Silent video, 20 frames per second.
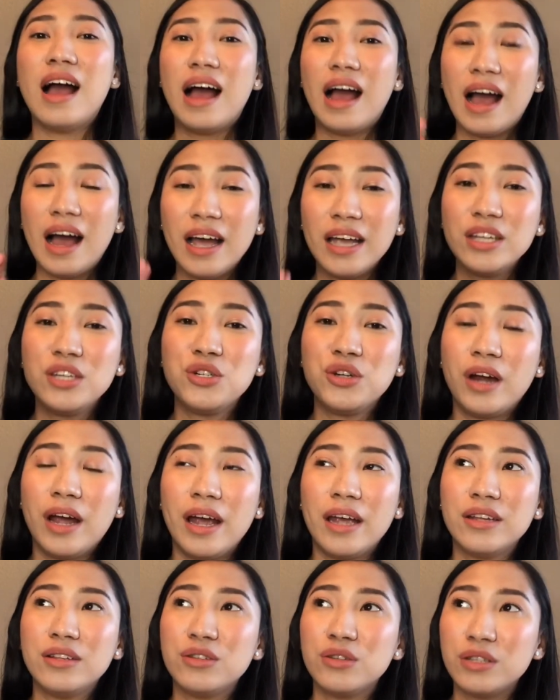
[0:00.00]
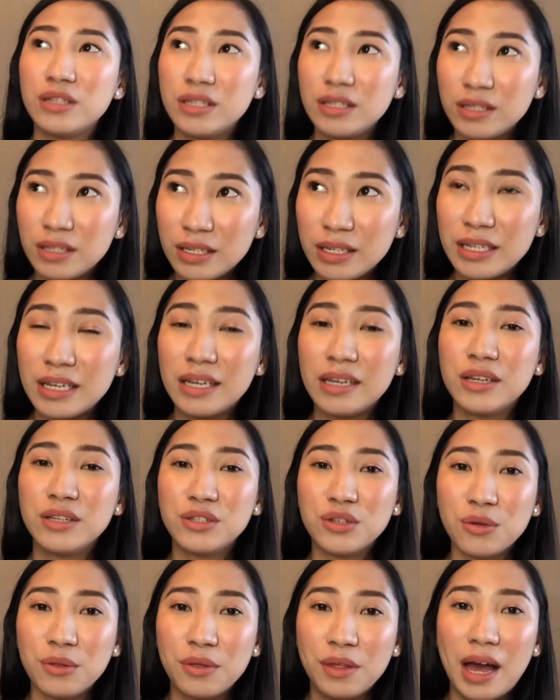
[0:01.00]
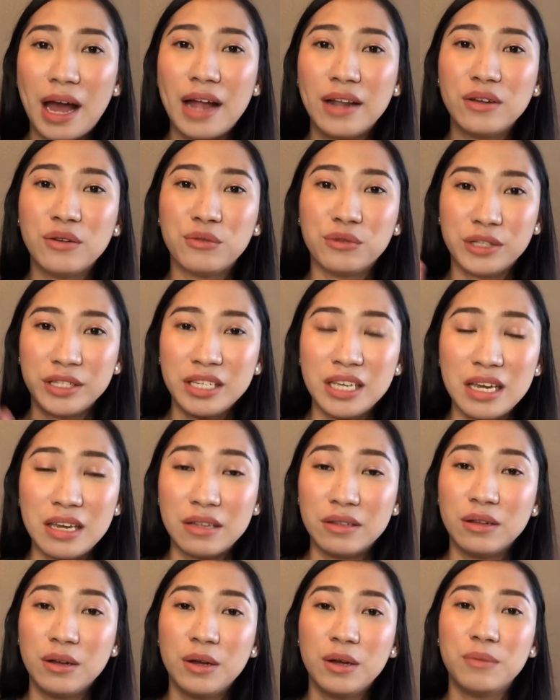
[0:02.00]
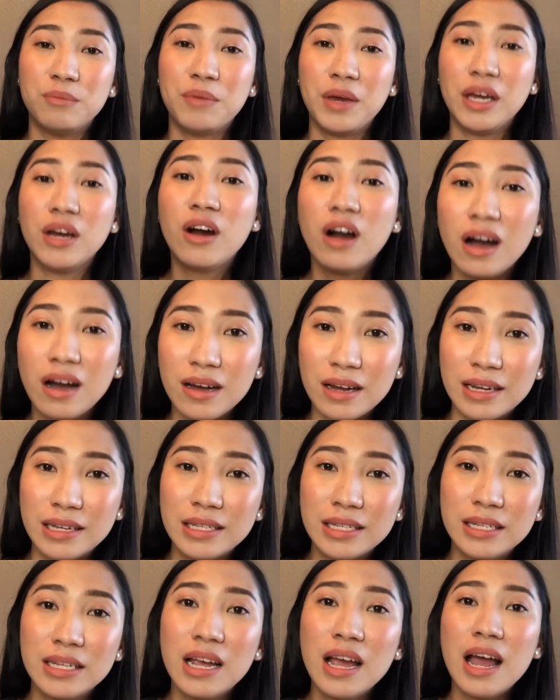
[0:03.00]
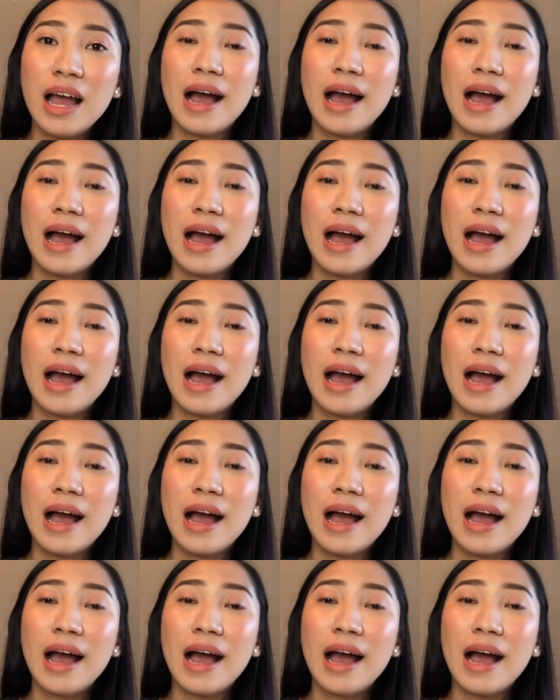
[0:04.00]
I try to stick to that routine because